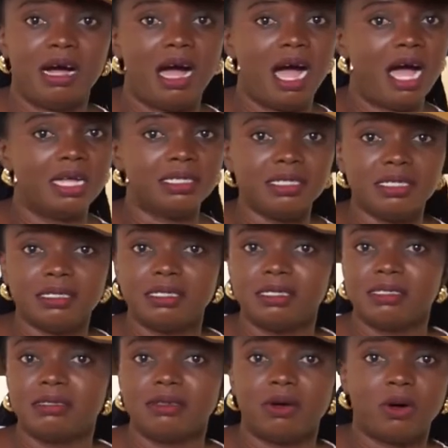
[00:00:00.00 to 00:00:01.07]
and
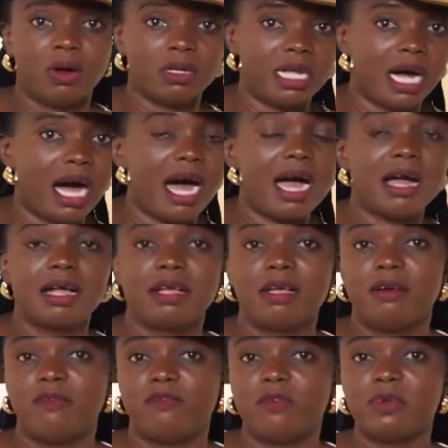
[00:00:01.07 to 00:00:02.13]
other
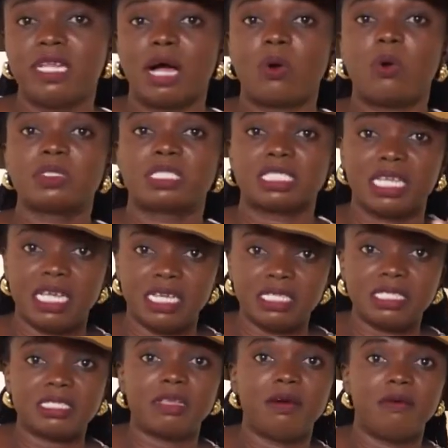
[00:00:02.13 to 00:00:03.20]
food that
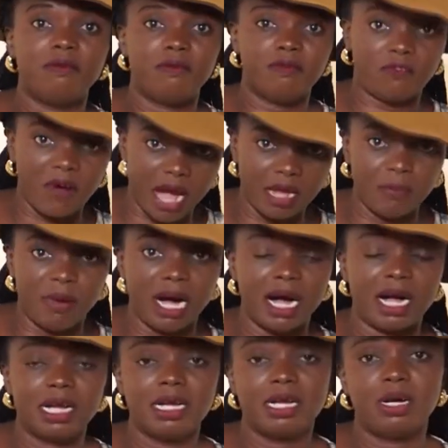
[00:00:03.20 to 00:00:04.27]
contains fiber
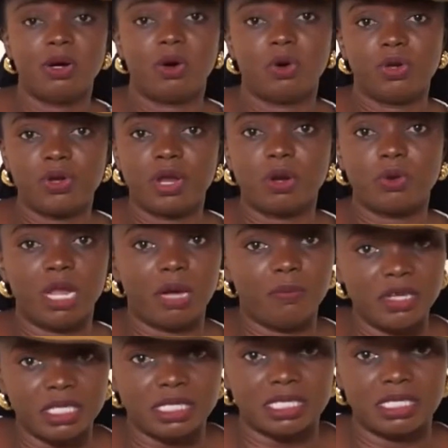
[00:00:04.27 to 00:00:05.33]
on a regular
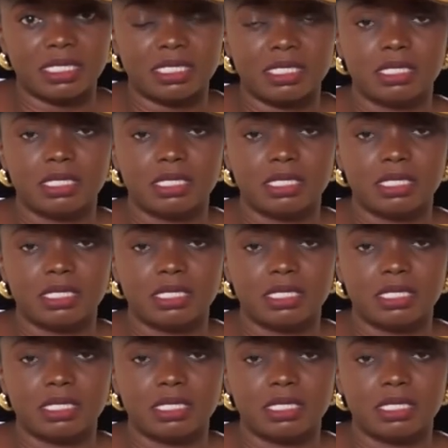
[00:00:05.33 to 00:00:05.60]
basis.